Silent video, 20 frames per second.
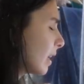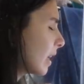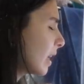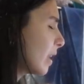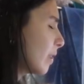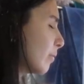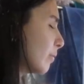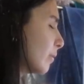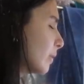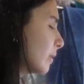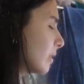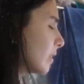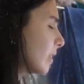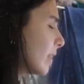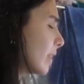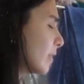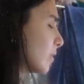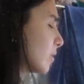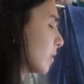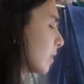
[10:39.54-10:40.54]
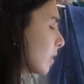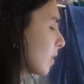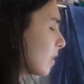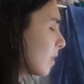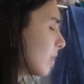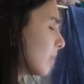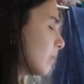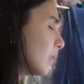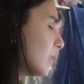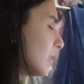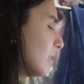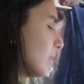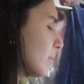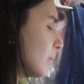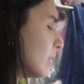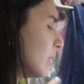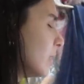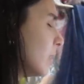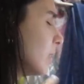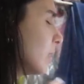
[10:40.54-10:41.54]
just as good as Rihanna.
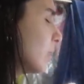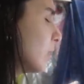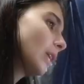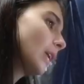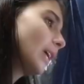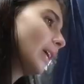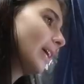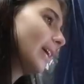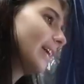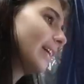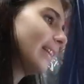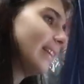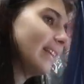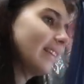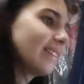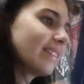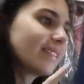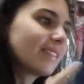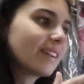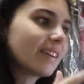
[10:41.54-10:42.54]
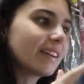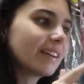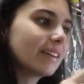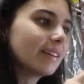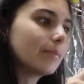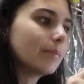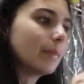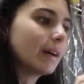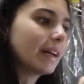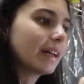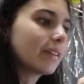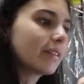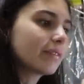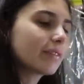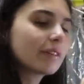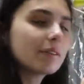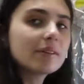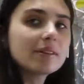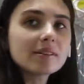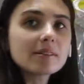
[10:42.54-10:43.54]
No, I didn't. I did
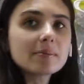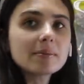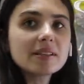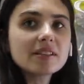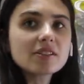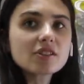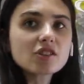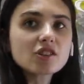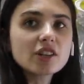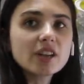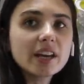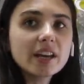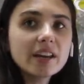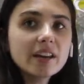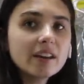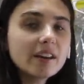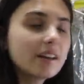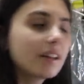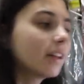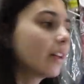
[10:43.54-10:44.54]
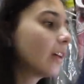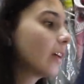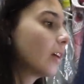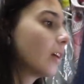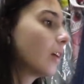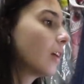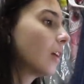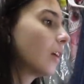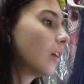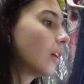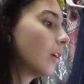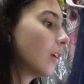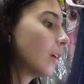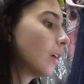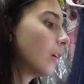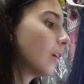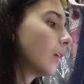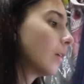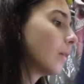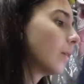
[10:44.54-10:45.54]
not sound like Rihanna at all.
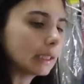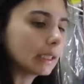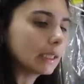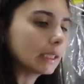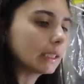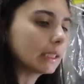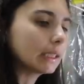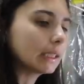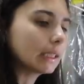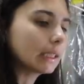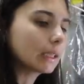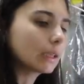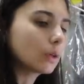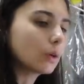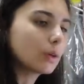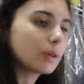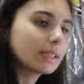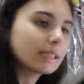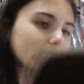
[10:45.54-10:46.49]
Anyways,